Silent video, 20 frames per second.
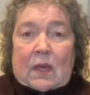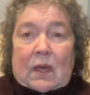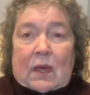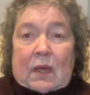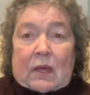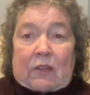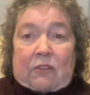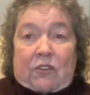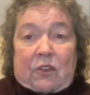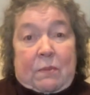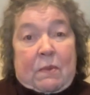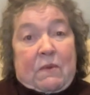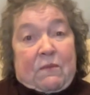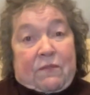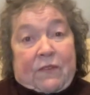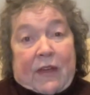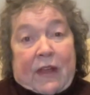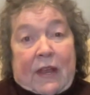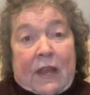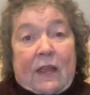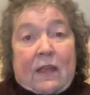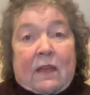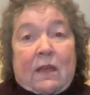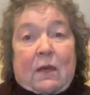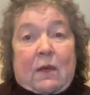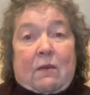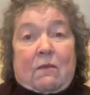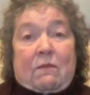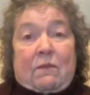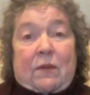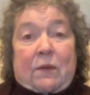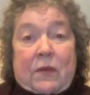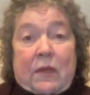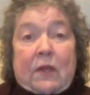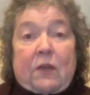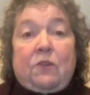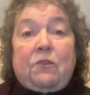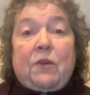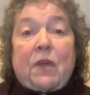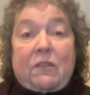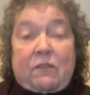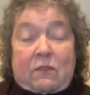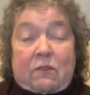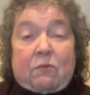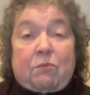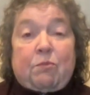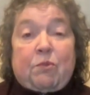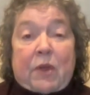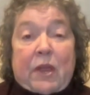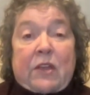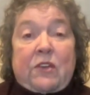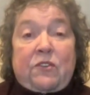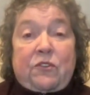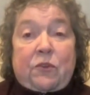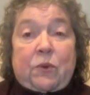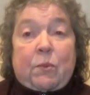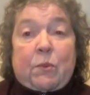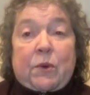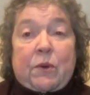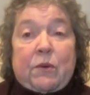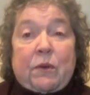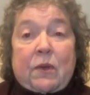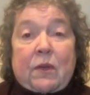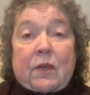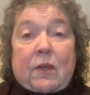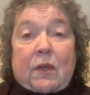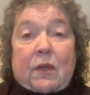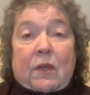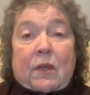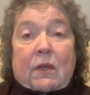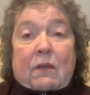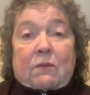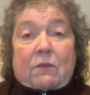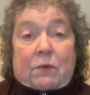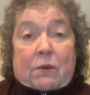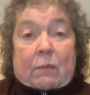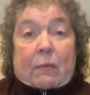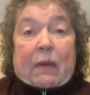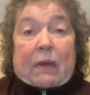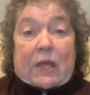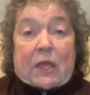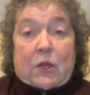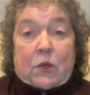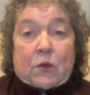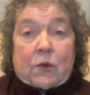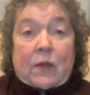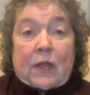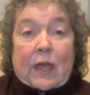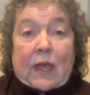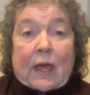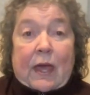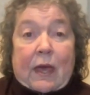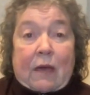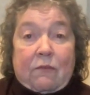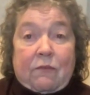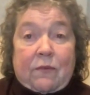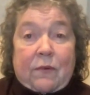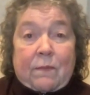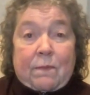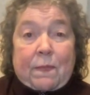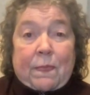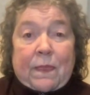Uh, she'd been fighting a very aggressive brain tumor for about a year and a half.